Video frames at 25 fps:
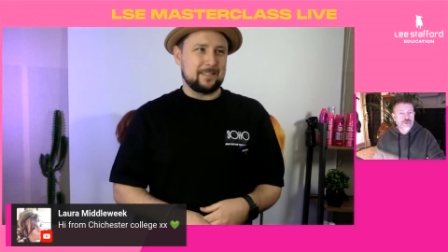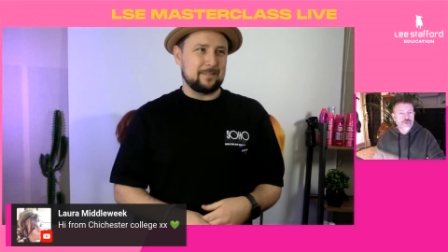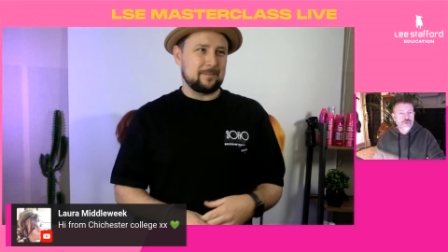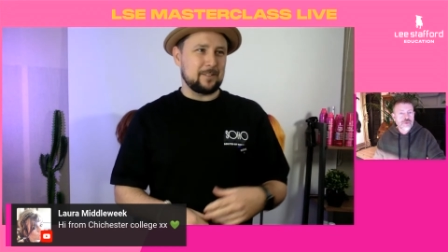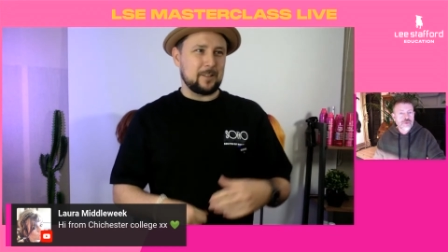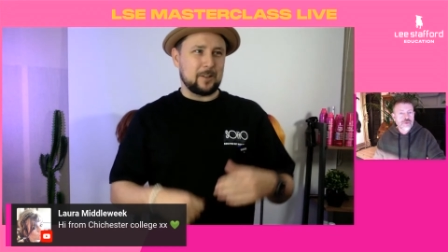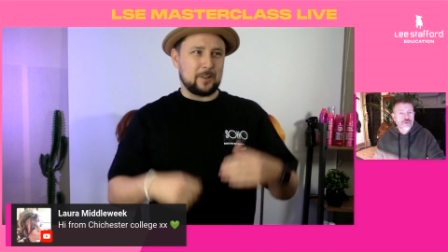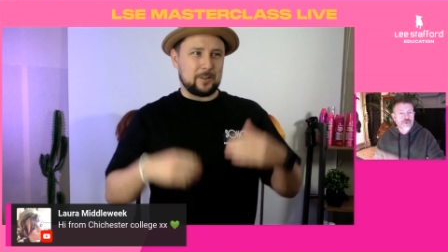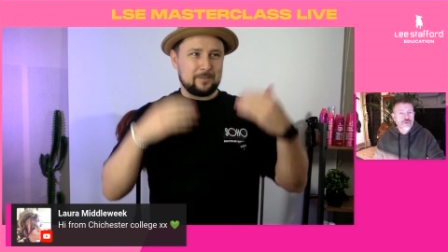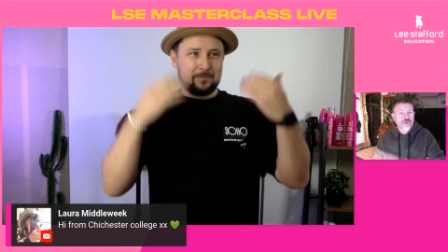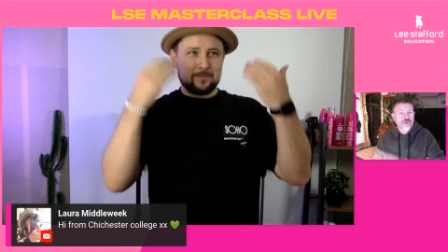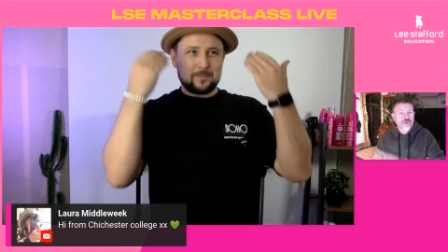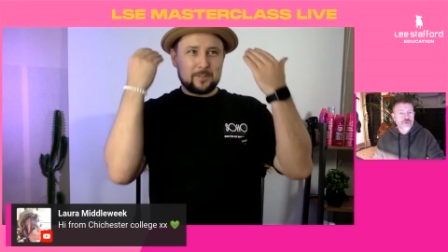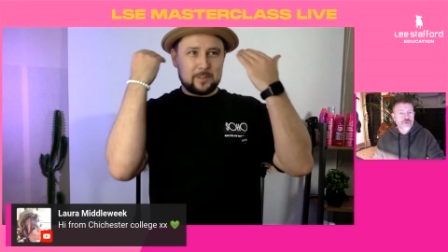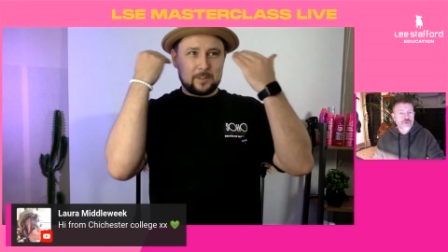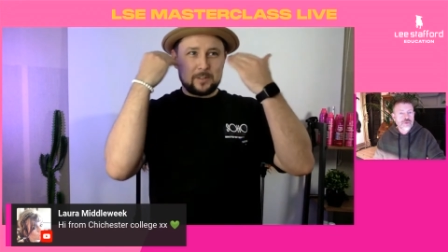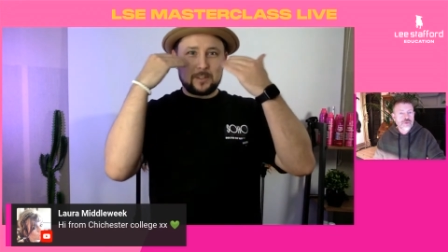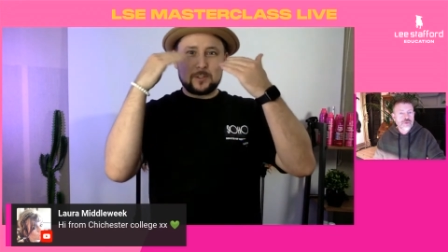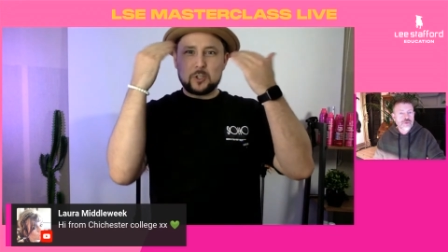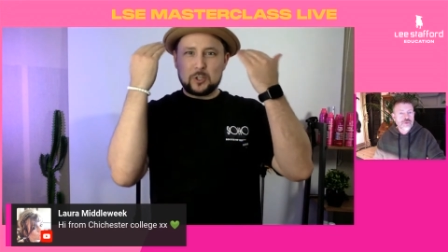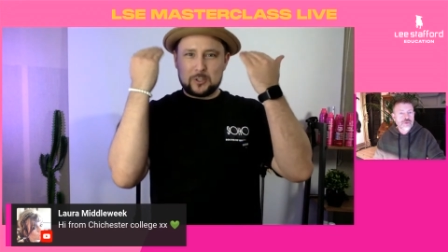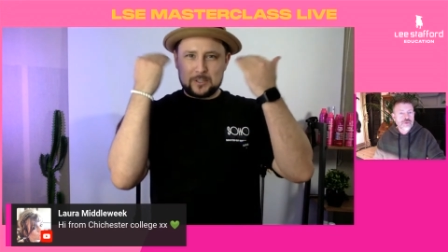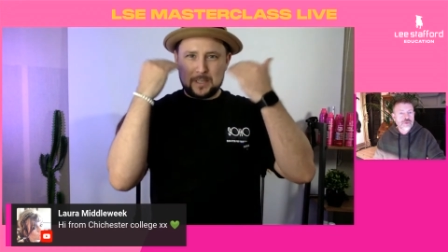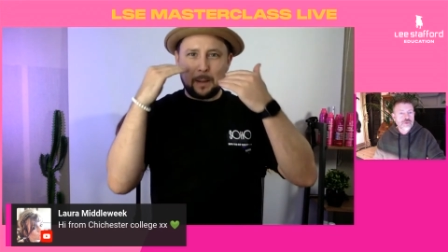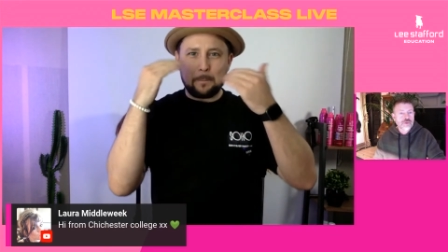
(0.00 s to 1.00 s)
like
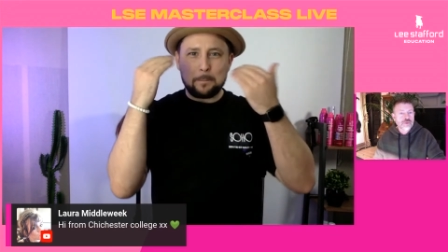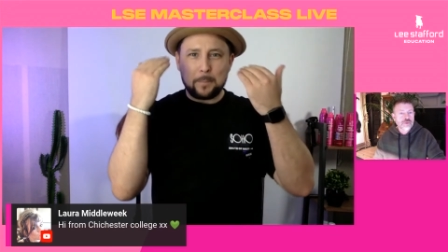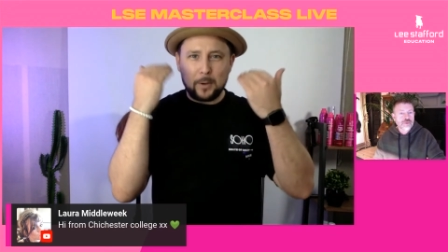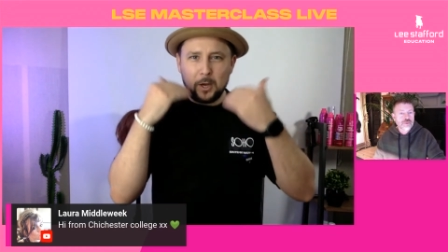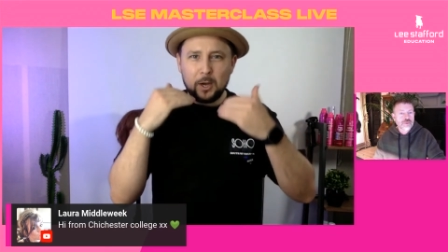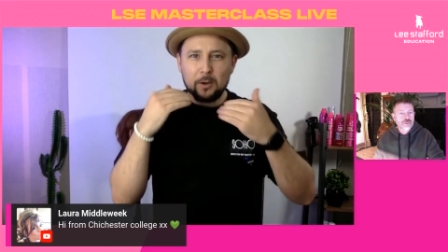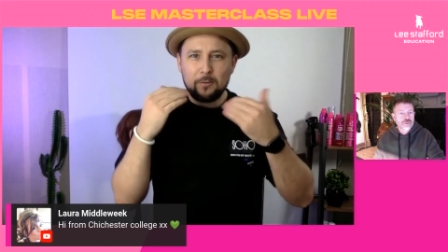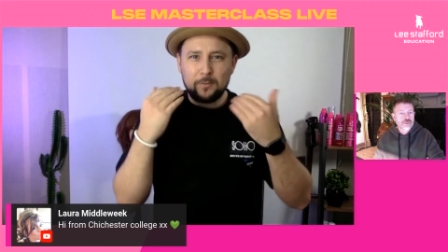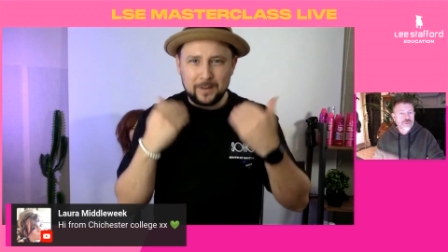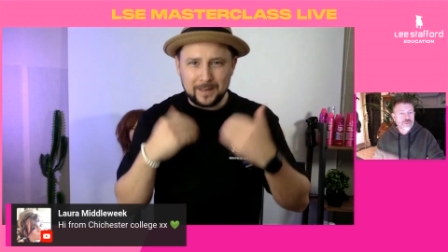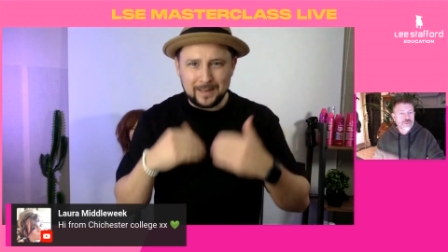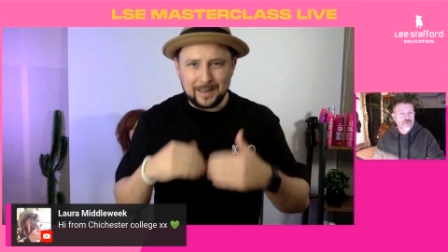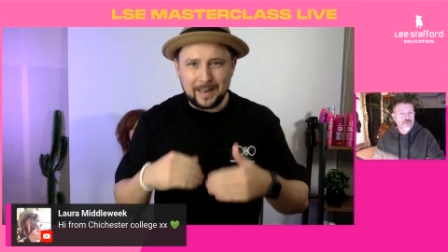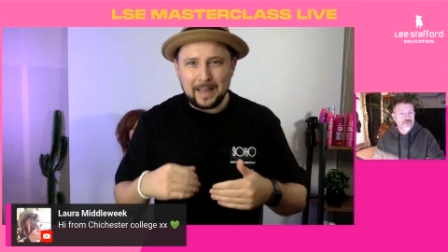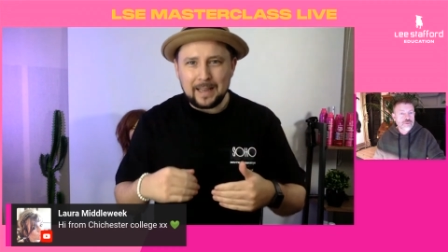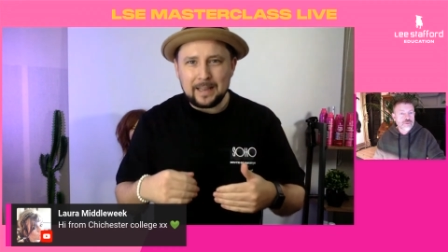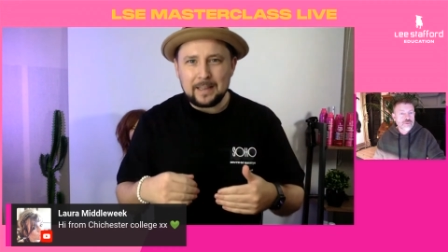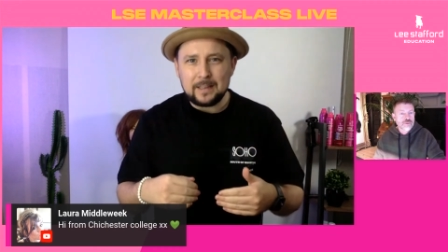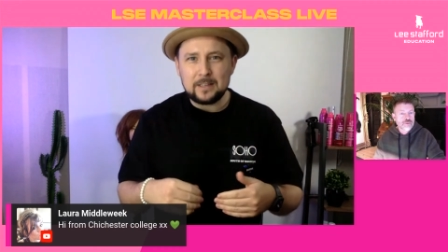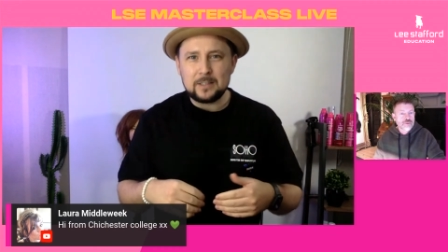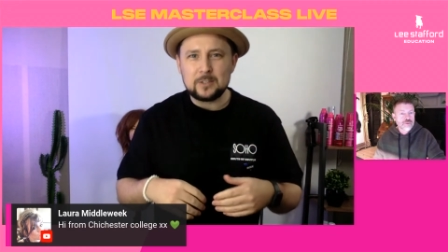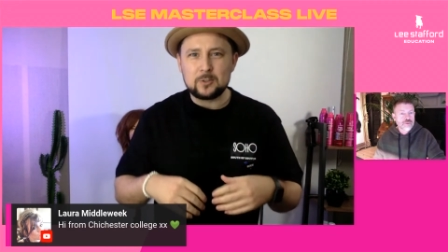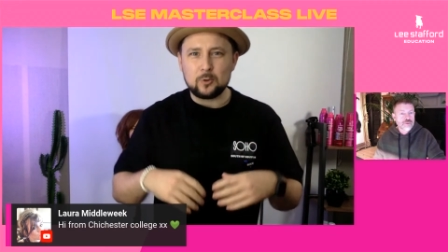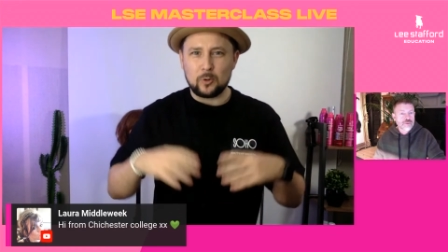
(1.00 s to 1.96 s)
just that perfect layers,